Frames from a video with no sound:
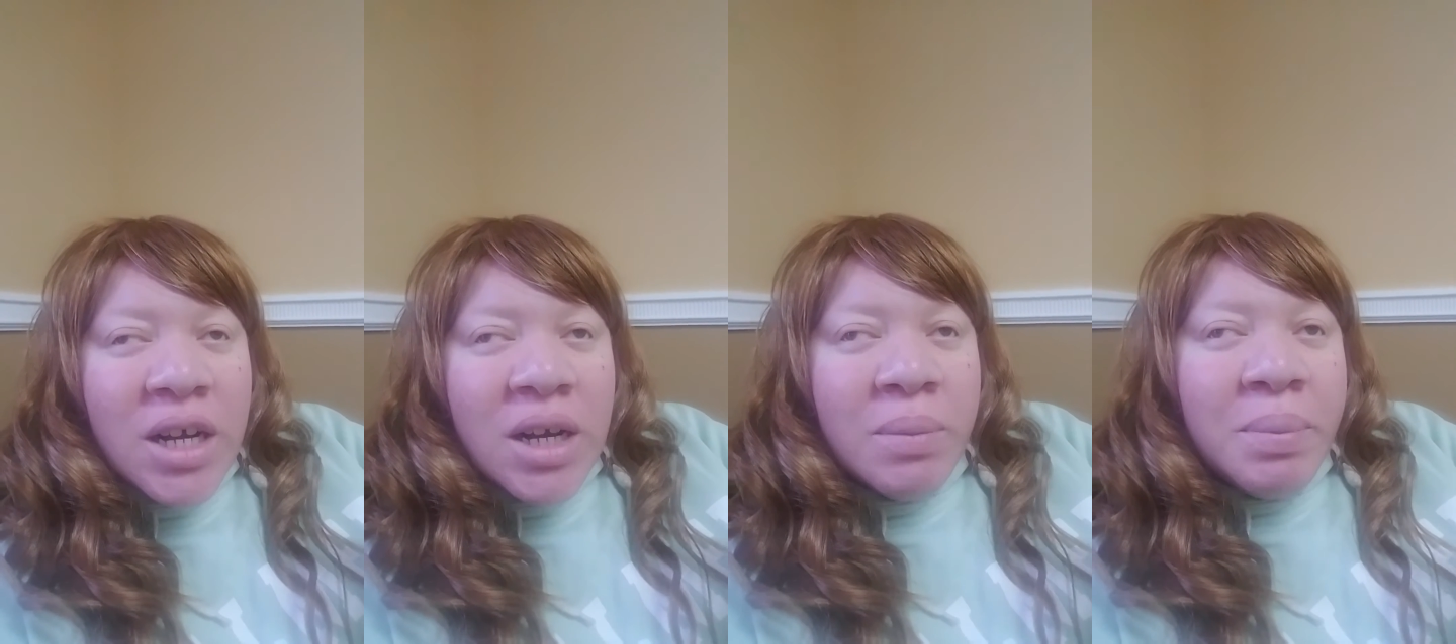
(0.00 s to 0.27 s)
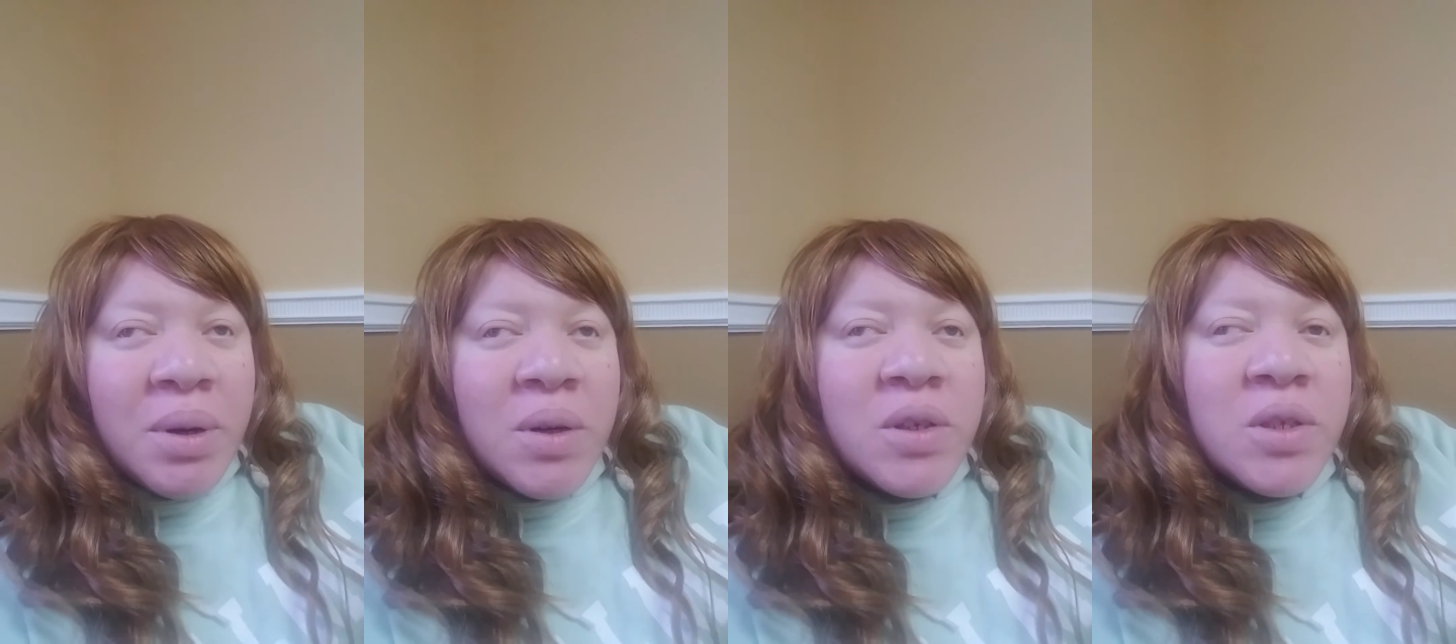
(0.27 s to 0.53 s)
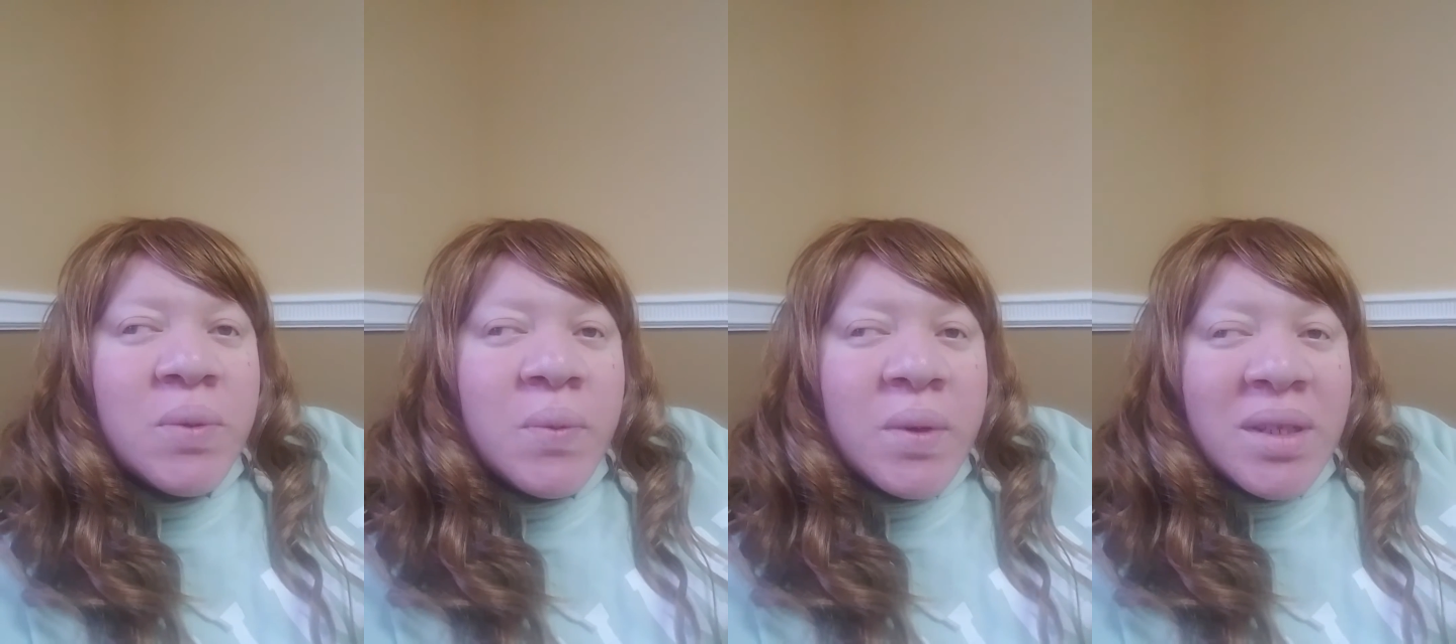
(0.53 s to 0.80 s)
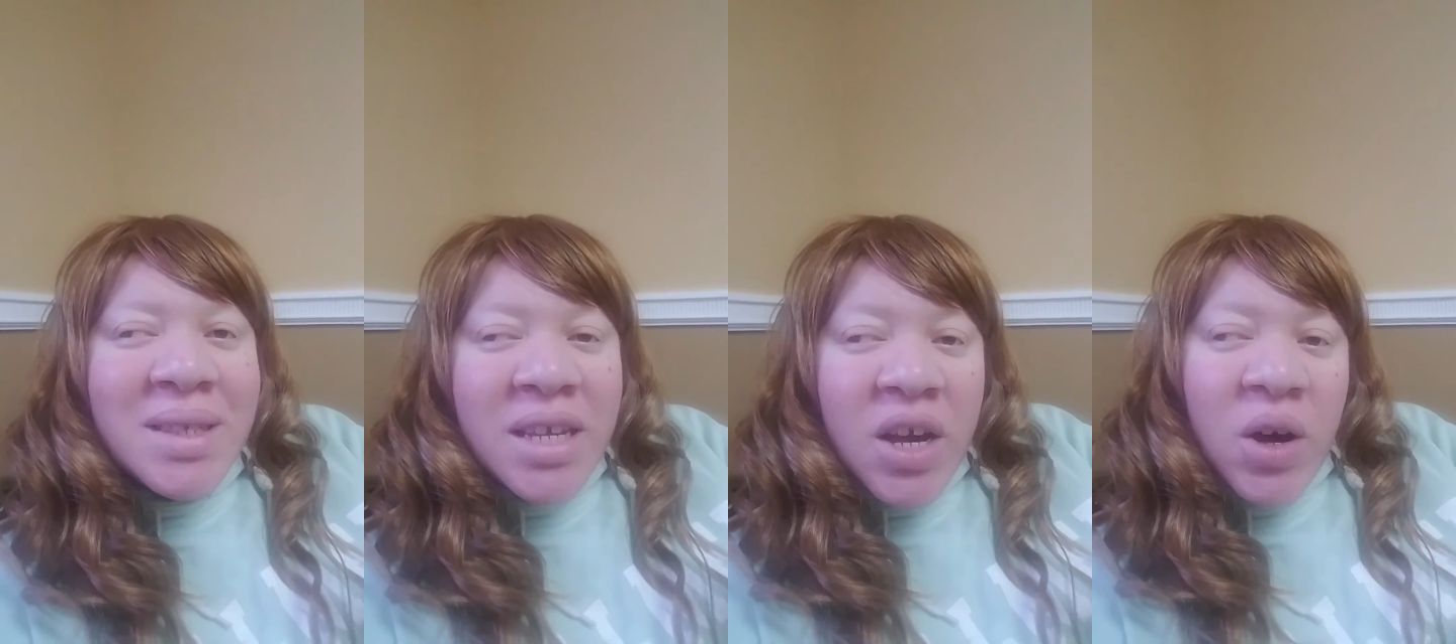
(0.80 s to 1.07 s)
A person
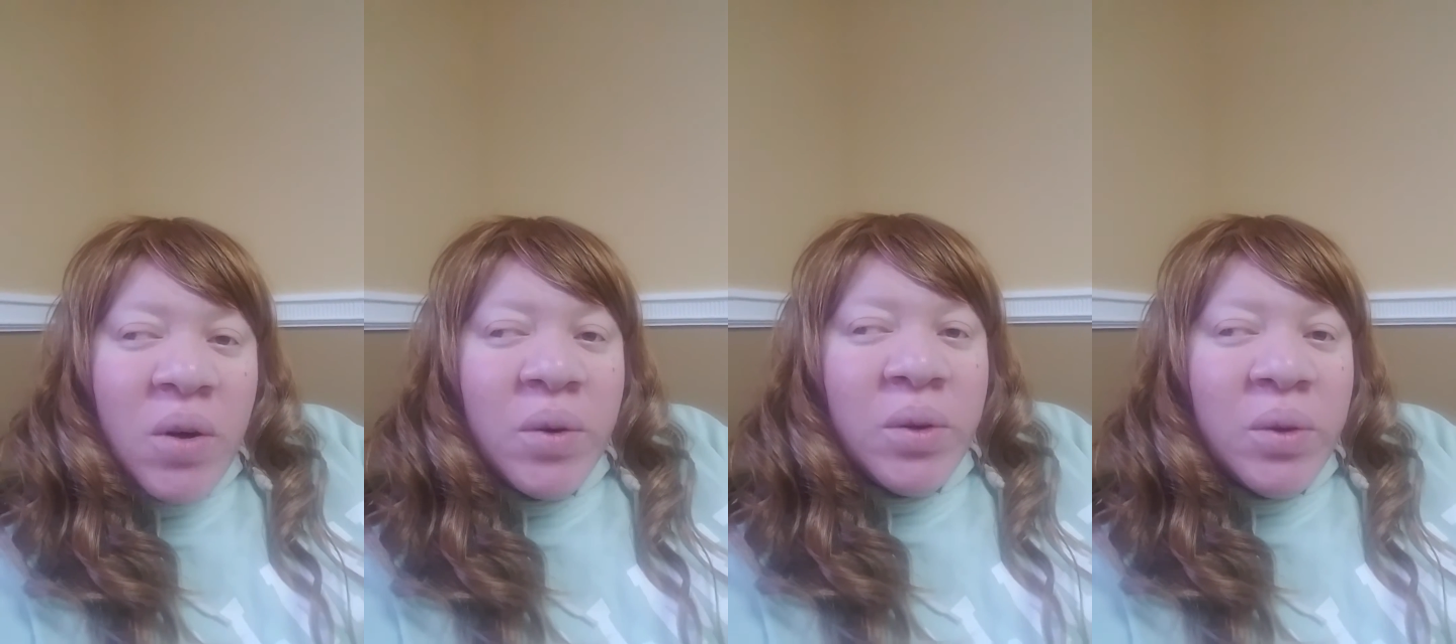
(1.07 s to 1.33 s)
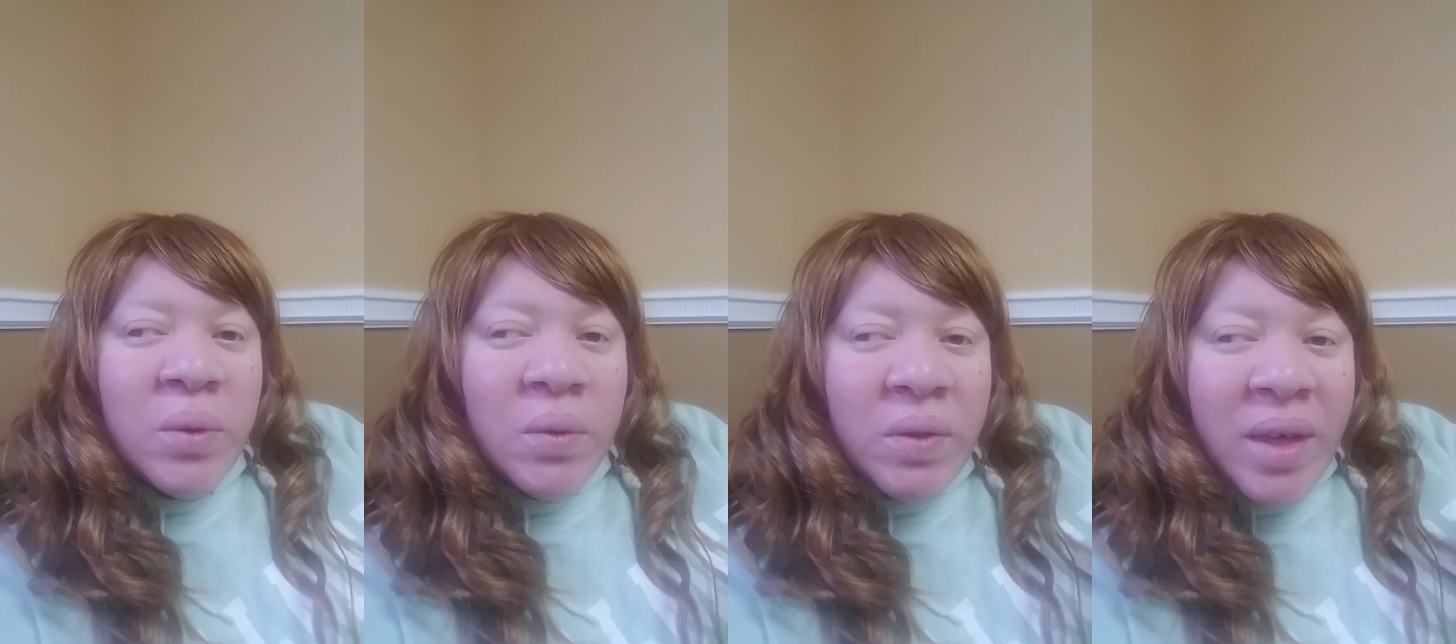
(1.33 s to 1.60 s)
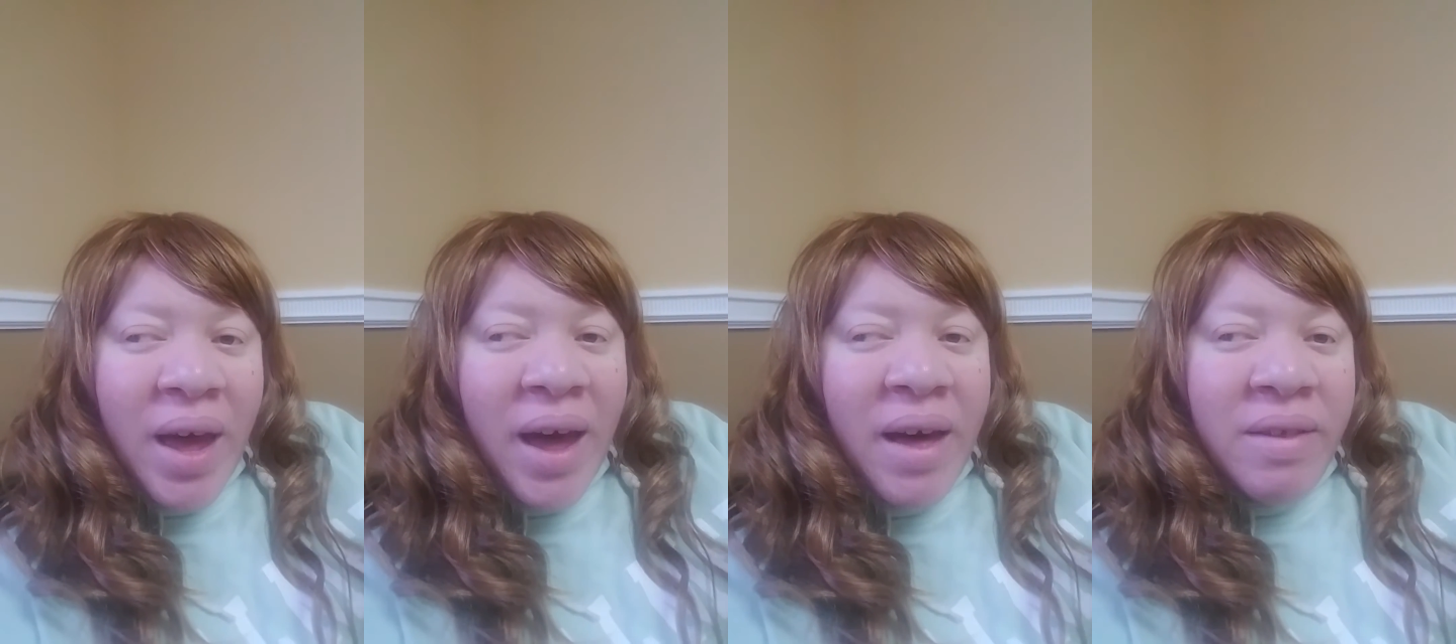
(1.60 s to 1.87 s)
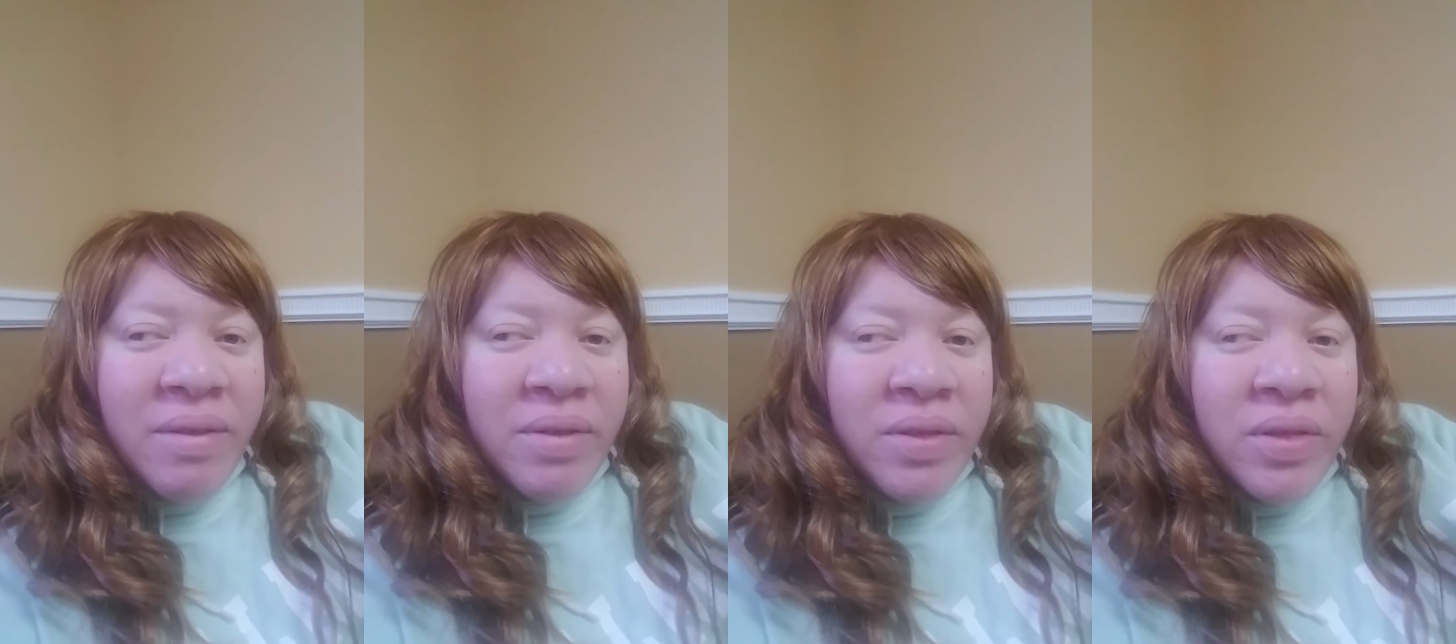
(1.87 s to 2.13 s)
will tell you
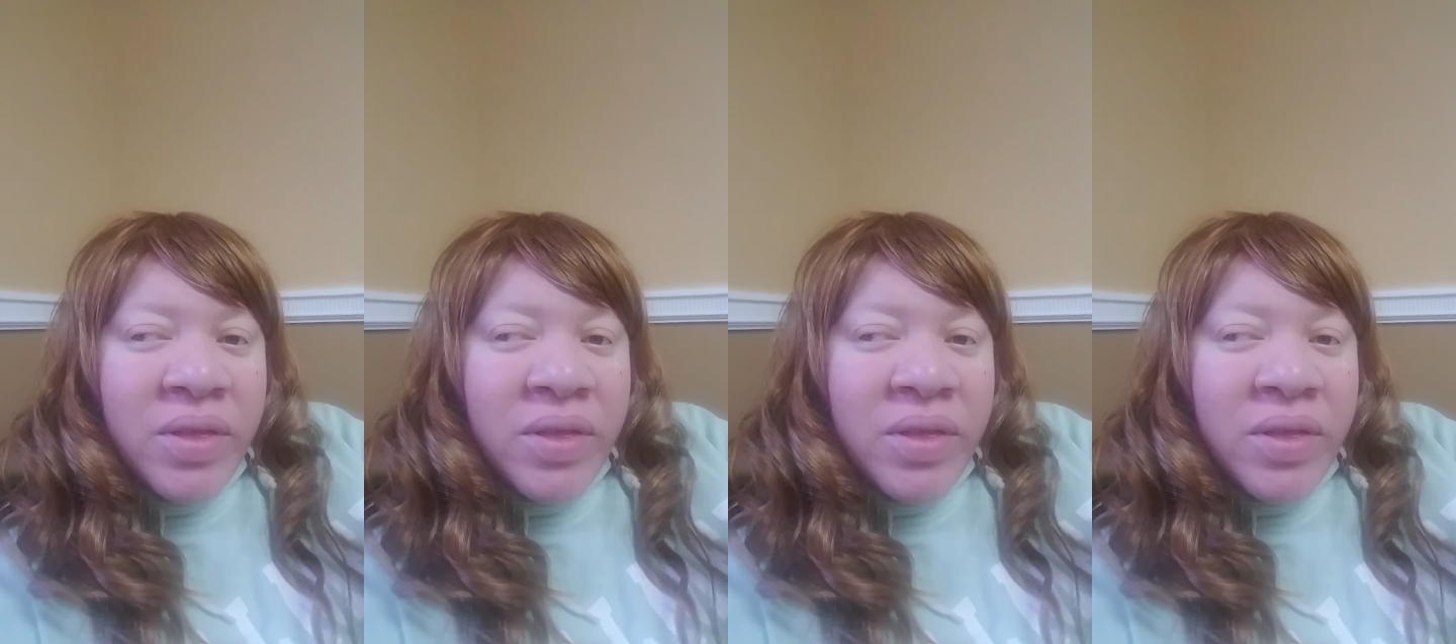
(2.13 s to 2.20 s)
that